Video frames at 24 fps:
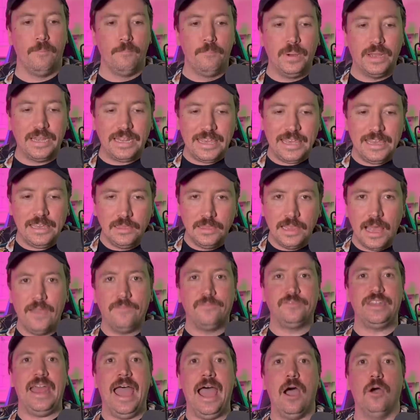But he
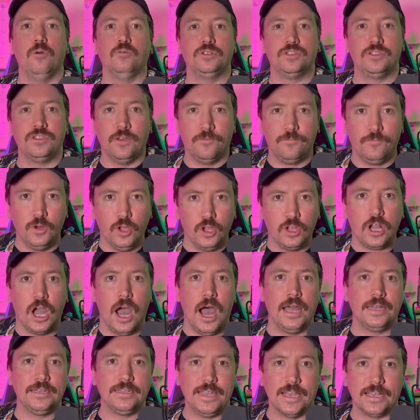left out the full
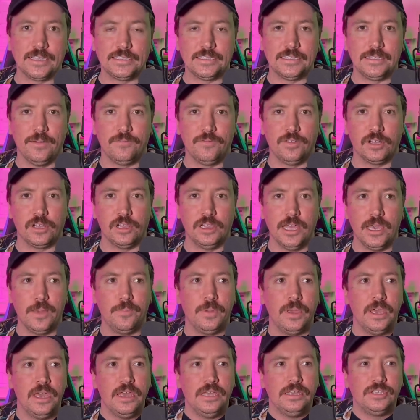context of the clip
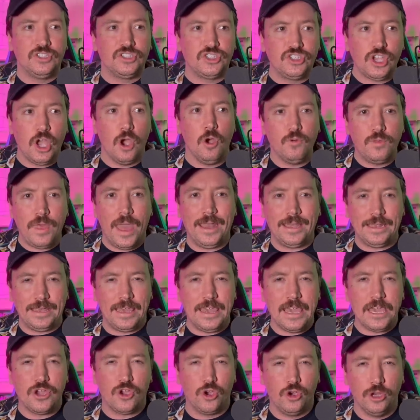so that
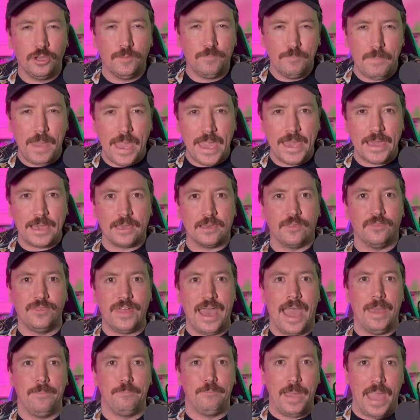he could make
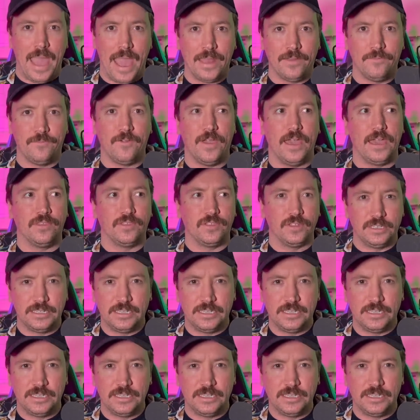that bad faith,